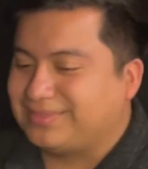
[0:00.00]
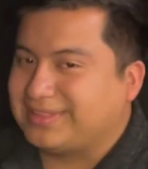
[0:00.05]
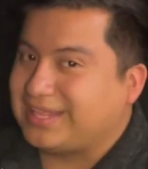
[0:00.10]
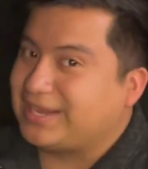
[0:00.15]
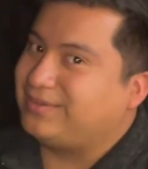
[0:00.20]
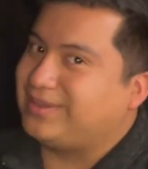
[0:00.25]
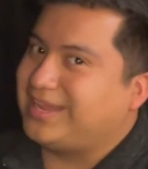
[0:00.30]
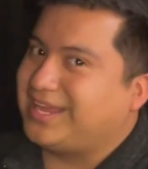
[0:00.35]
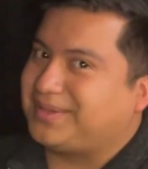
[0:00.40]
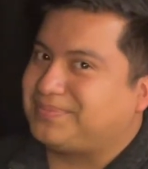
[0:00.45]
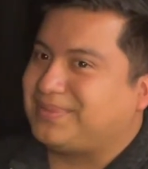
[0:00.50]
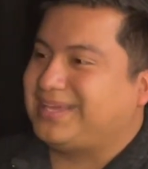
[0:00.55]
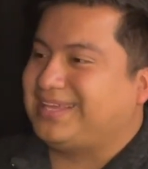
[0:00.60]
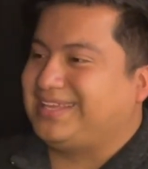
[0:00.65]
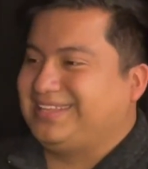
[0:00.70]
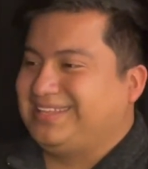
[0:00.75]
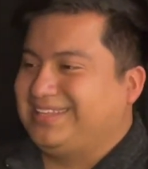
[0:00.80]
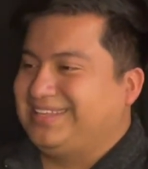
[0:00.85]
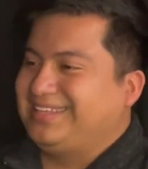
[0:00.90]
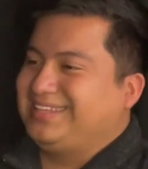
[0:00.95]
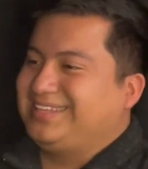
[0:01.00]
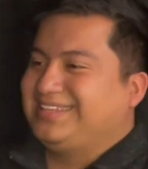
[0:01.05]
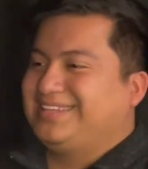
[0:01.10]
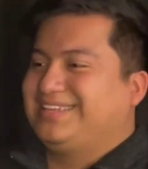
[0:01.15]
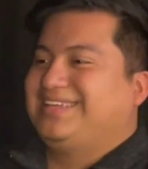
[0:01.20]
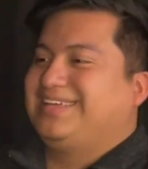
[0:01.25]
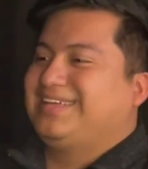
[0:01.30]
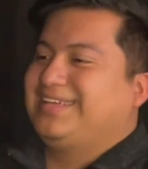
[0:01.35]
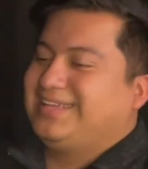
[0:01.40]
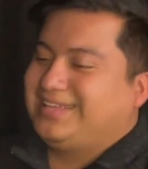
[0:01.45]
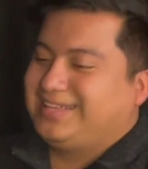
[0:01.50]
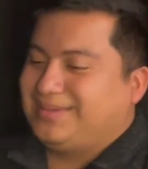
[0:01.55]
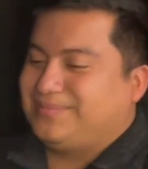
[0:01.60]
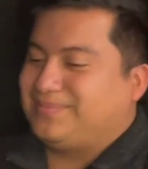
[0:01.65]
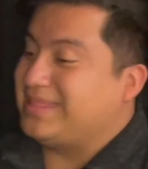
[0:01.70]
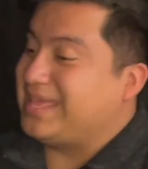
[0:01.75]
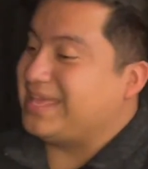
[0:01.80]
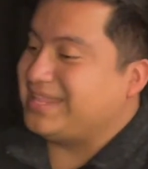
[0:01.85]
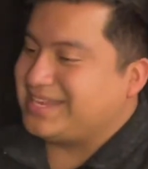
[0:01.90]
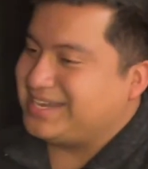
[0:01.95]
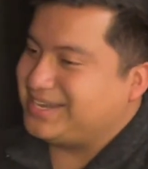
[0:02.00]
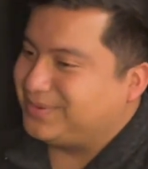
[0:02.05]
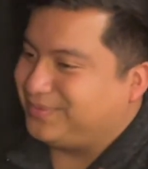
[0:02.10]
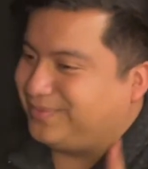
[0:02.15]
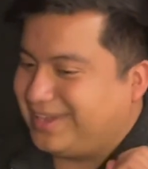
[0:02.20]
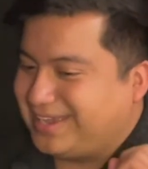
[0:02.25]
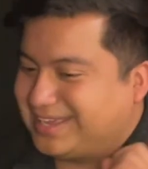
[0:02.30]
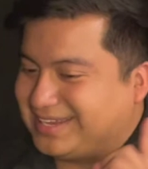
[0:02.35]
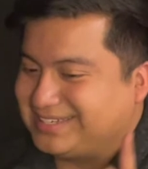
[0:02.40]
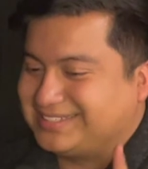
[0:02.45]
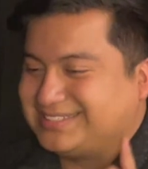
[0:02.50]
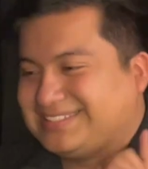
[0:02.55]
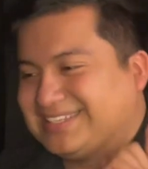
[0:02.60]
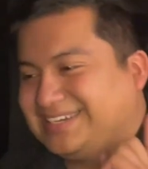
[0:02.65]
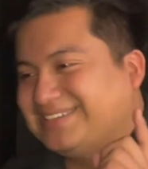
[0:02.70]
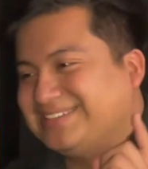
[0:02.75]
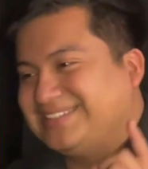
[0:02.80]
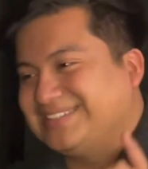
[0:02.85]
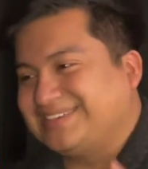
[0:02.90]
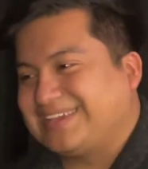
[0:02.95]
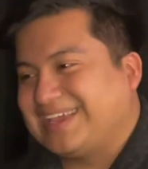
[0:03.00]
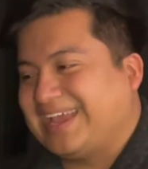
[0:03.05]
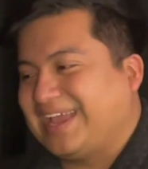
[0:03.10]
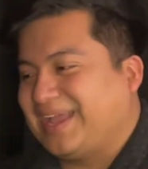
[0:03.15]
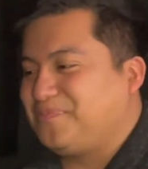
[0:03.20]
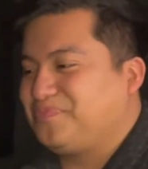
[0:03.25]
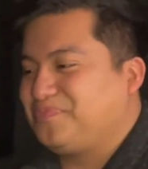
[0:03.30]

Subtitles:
They don't like me. But they didn't win, so it's okay.